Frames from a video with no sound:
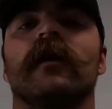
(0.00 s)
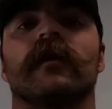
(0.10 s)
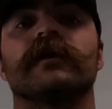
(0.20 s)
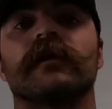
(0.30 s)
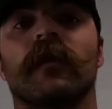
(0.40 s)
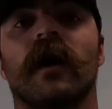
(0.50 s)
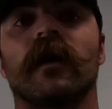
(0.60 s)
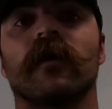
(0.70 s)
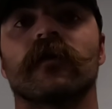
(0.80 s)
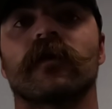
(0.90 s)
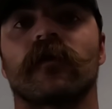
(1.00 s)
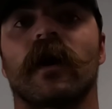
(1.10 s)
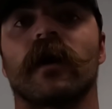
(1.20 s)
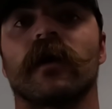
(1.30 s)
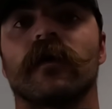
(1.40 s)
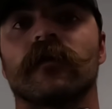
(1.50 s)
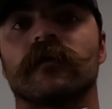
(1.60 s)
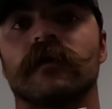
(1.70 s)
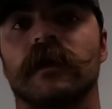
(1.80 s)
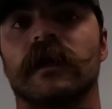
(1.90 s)
the Shimano Curado
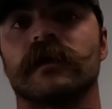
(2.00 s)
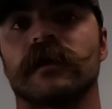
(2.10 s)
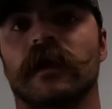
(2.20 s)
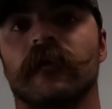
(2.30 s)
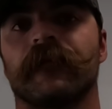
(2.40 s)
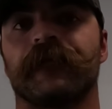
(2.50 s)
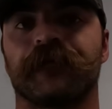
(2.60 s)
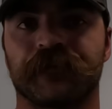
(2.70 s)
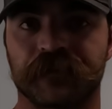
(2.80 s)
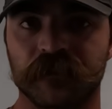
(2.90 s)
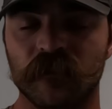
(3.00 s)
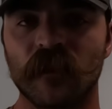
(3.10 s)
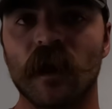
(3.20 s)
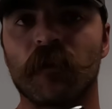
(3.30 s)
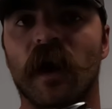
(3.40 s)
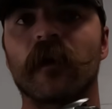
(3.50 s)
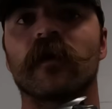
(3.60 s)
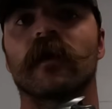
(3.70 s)
DC. Probably one